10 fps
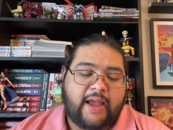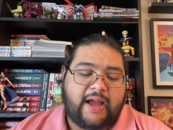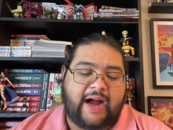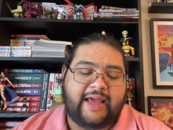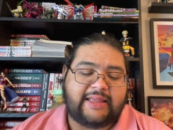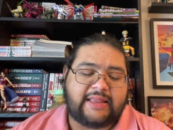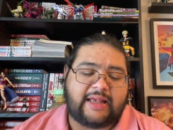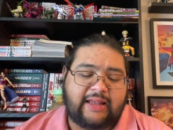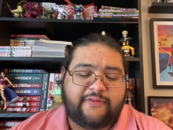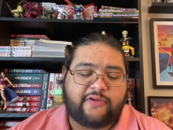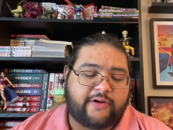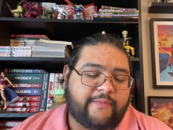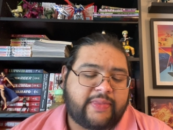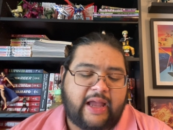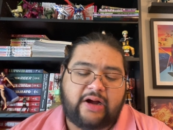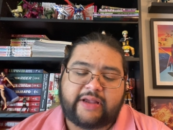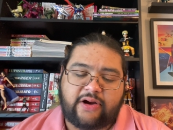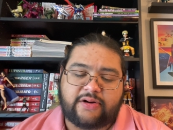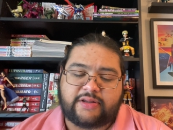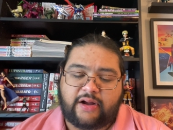Uh, and then they leave for
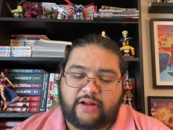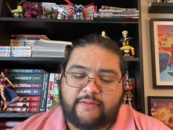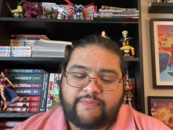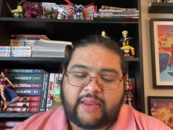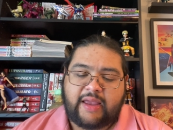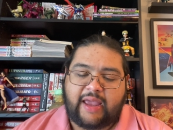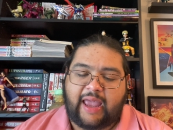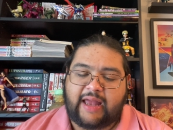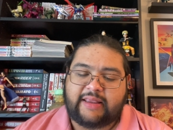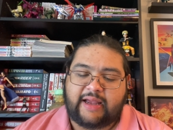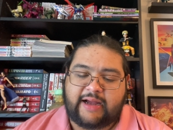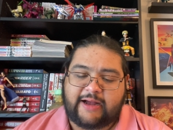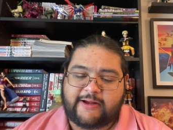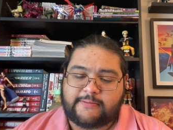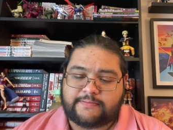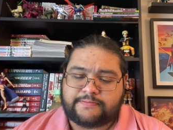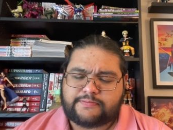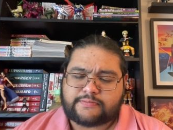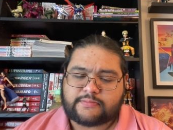Alcair Dal, and um,